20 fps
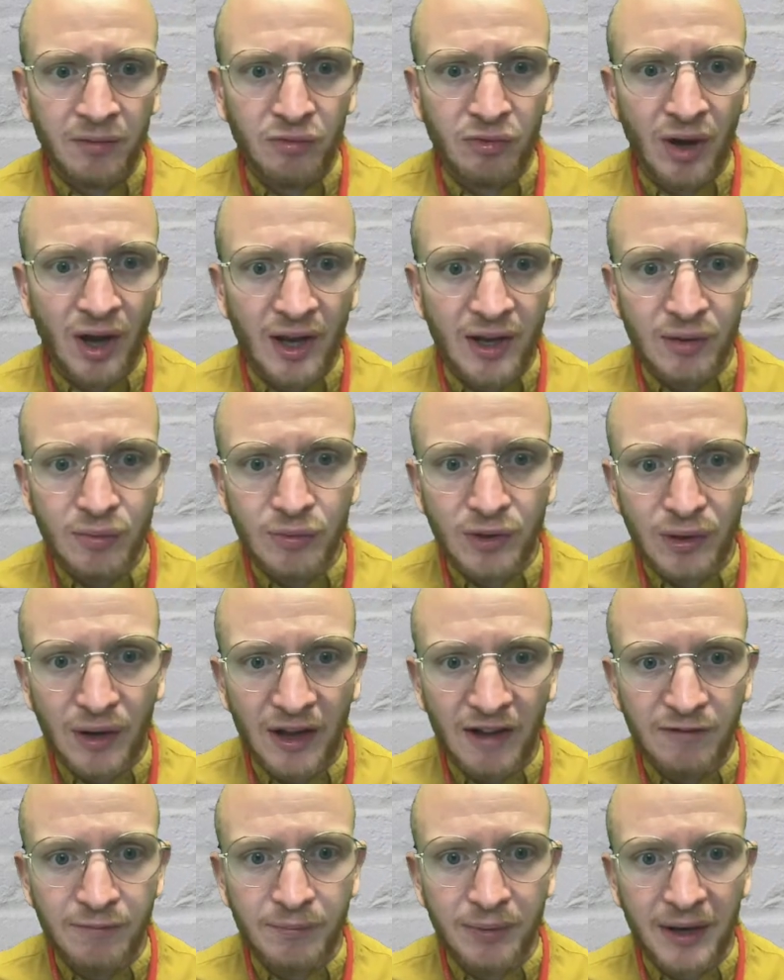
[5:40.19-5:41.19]
Ryan will
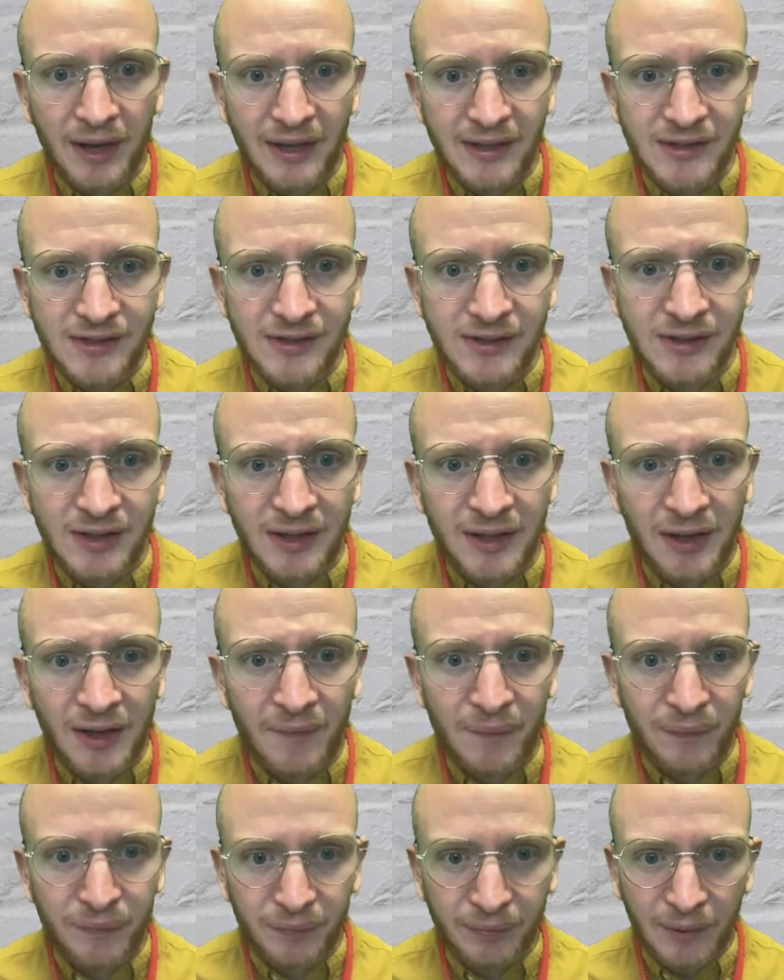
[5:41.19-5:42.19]
have plaits
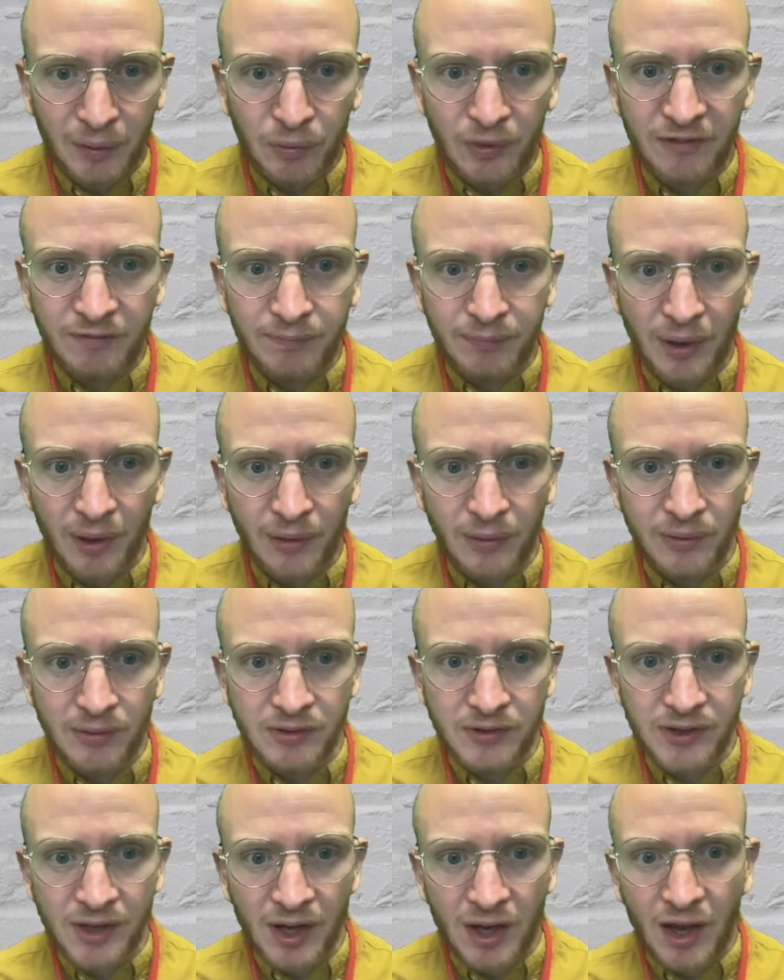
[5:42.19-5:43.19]
with
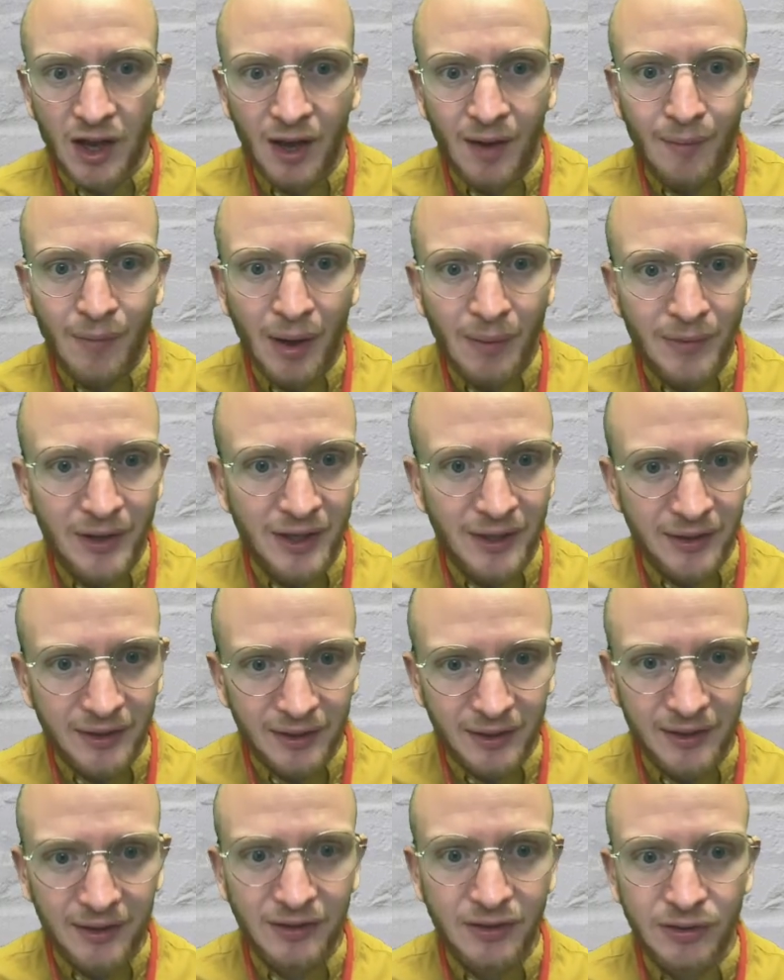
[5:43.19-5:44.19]
bows, her mummy
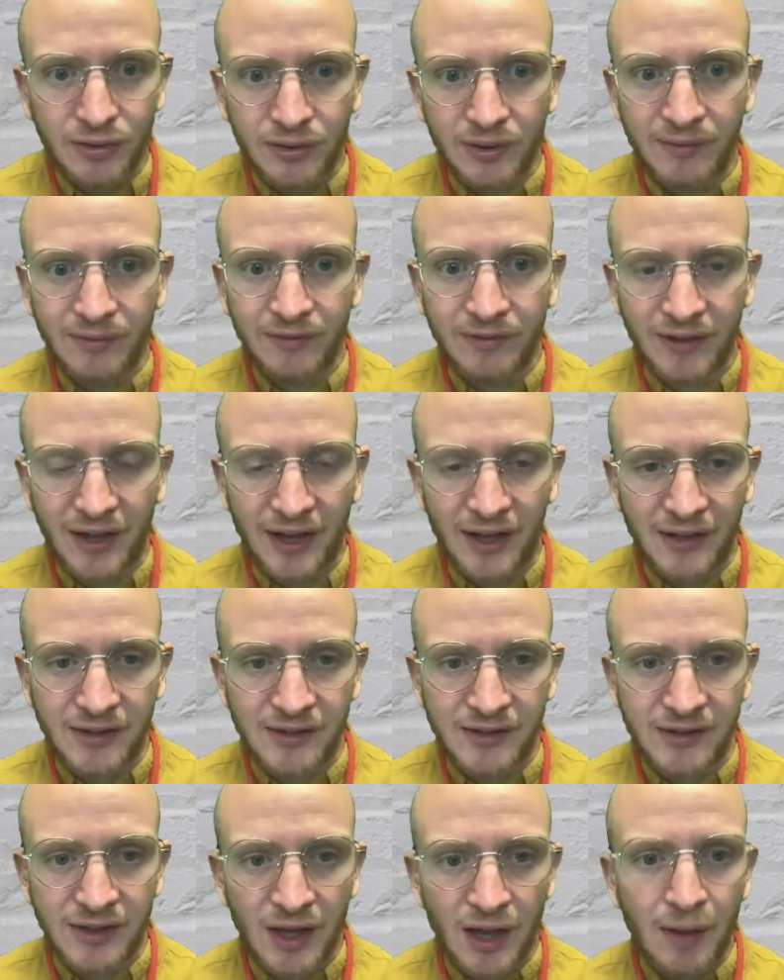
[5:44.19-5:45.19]
can do them
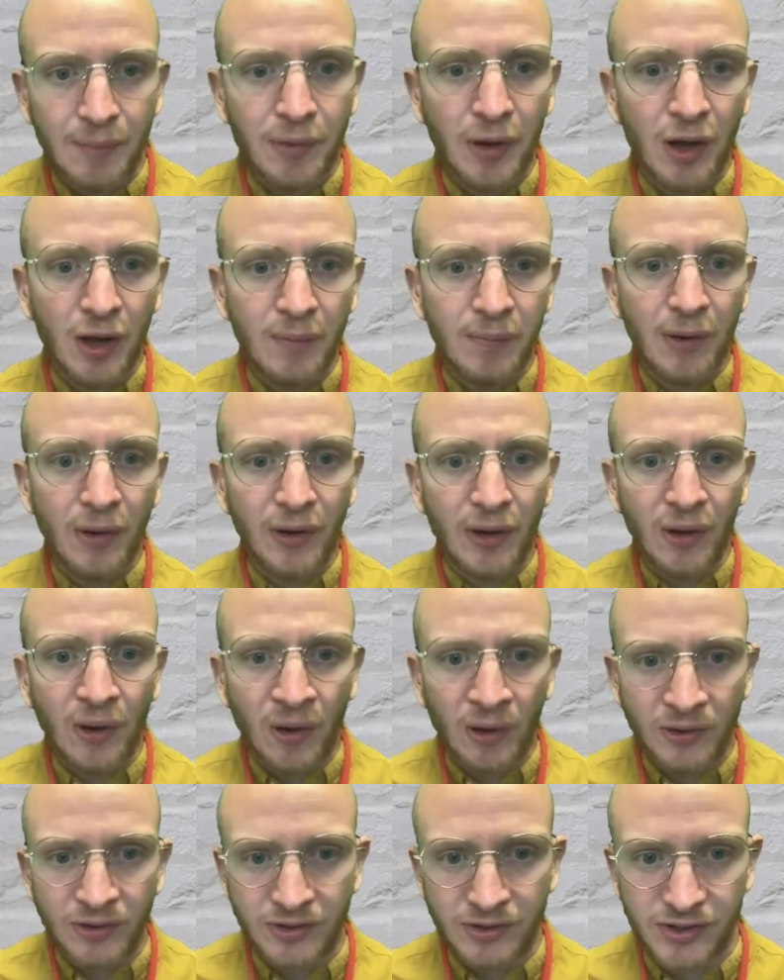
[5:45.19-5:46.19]
fast. Put a bonnet
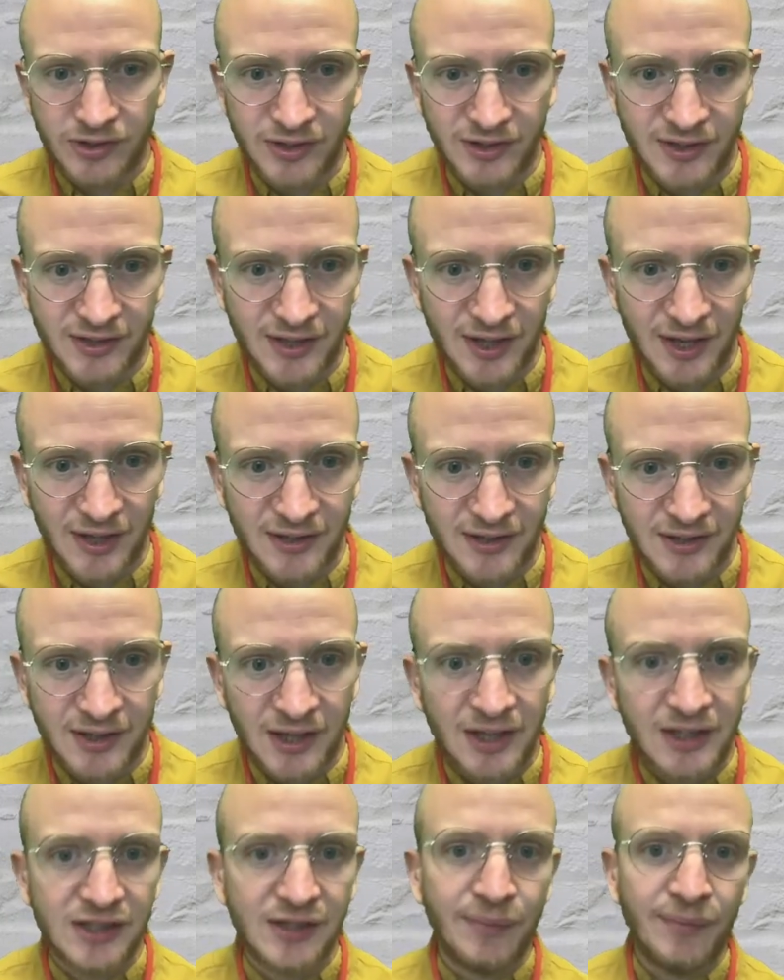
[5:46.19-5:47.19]
on, she says,
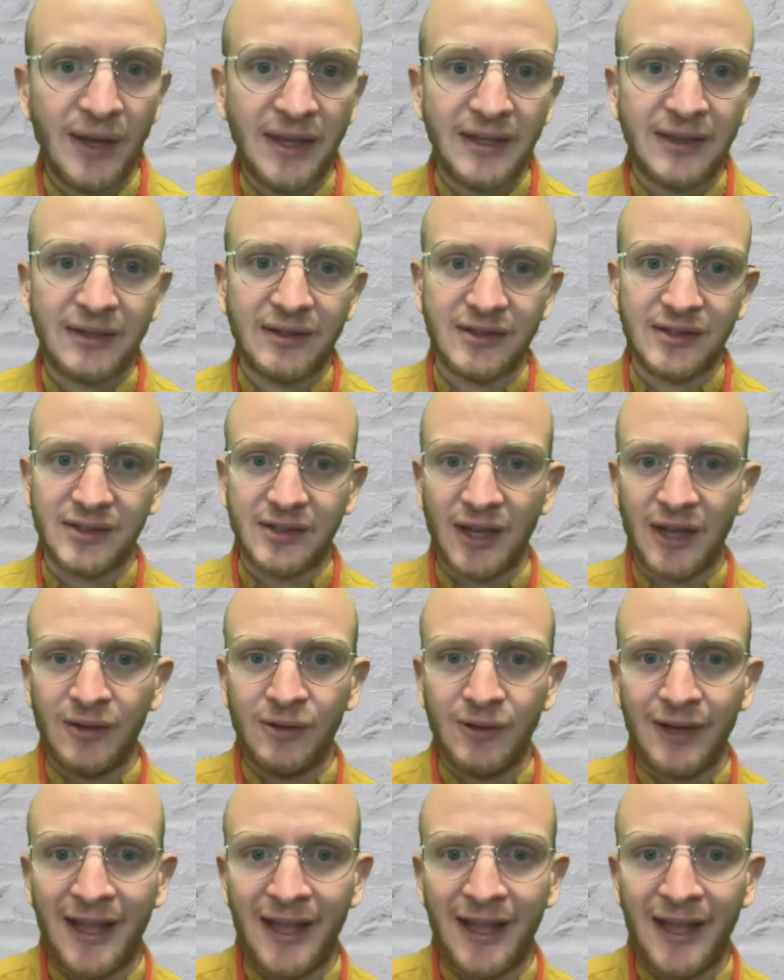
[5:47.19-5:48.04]
to make the style